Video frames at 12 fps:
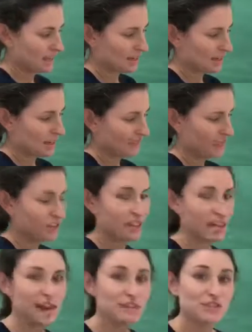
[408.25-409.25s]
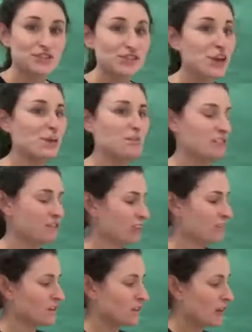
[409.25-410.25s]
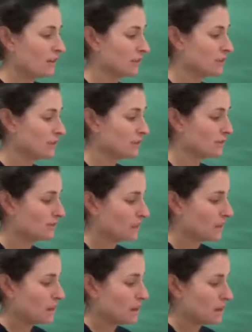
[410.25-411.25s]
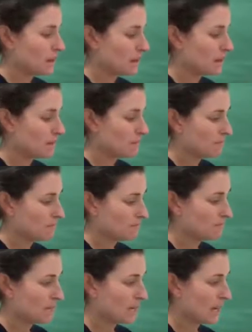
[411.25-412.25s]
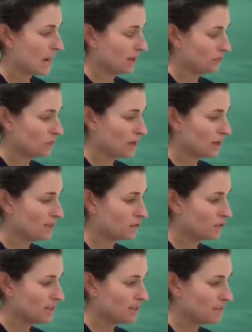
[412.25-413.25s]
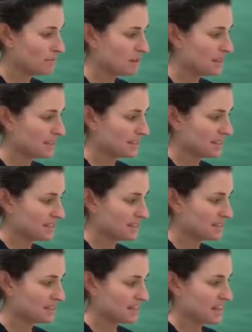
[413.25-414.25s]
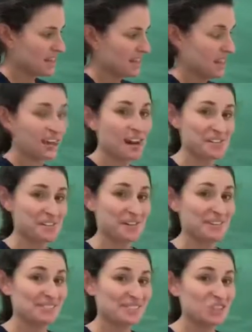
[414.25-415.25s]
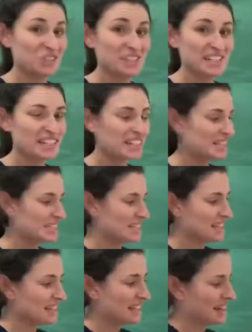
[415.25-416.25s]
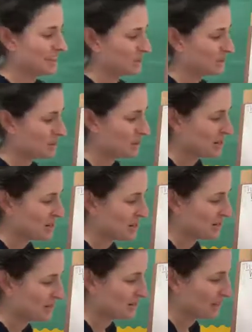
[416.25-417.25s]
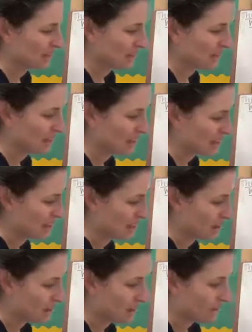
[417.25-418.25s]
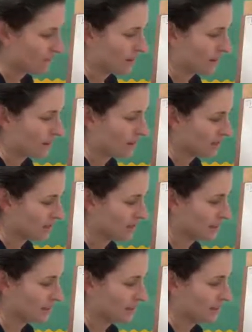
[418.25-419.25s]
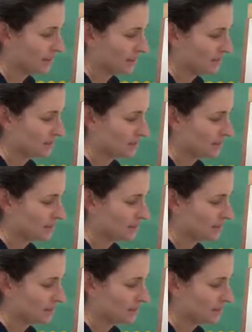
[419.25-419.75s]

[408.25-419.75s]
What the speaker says: I feel like I have so many favorite colors, but I love green because it's the color of trees and the outdoors, flowers and leaves.